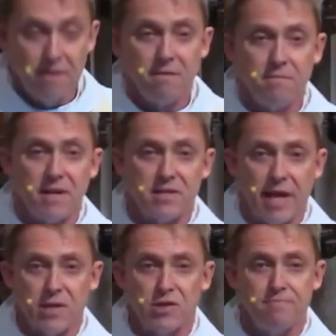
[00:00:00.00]
But it's
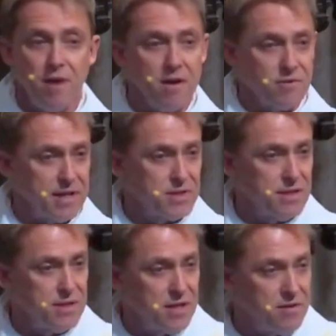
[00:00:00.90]
actually progress,
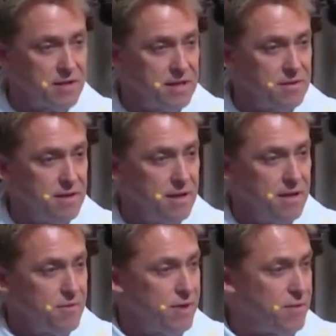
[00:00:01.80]
considering
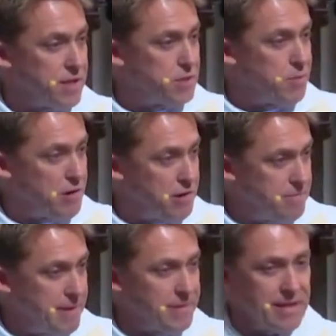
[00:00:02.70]
we once burned
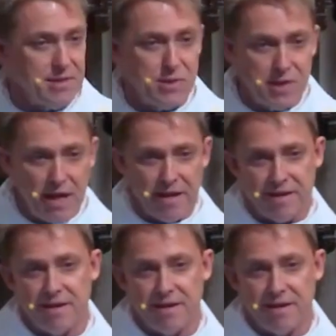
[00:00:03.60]
people at the stake